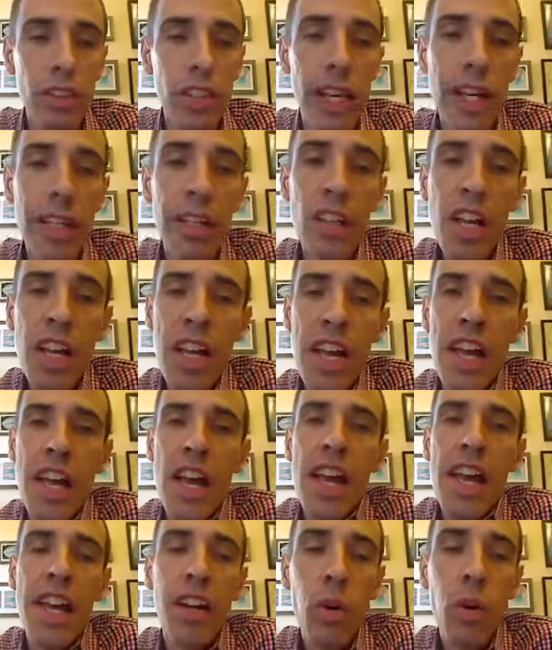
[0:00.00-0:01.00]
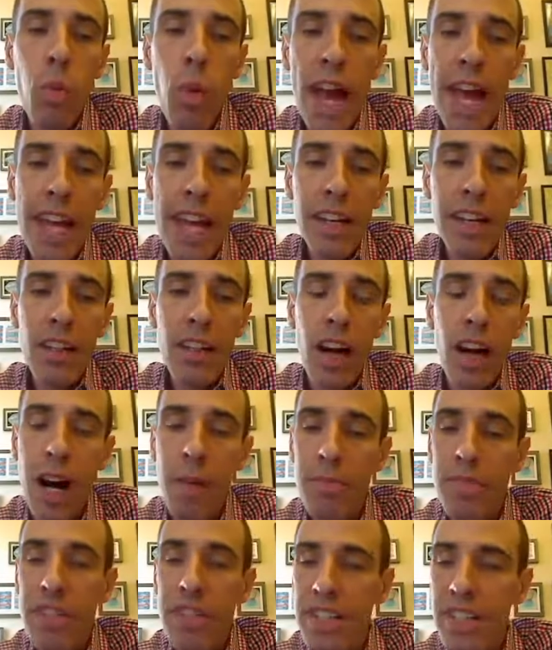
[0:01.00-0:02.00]
Okay. In a way,
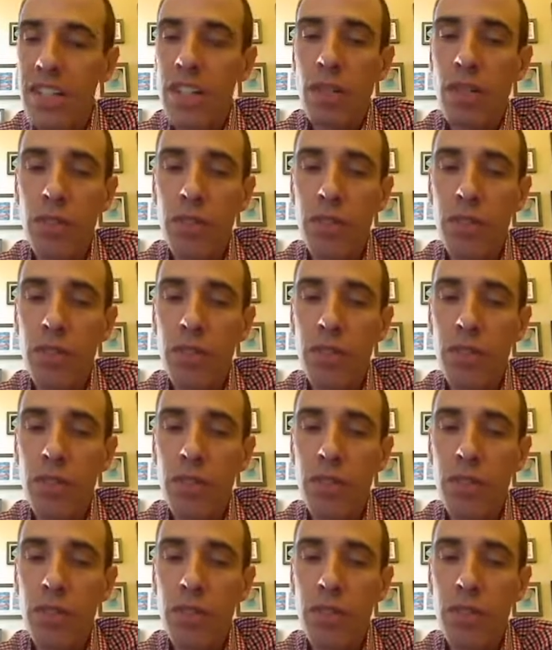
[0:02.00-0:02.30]
this is a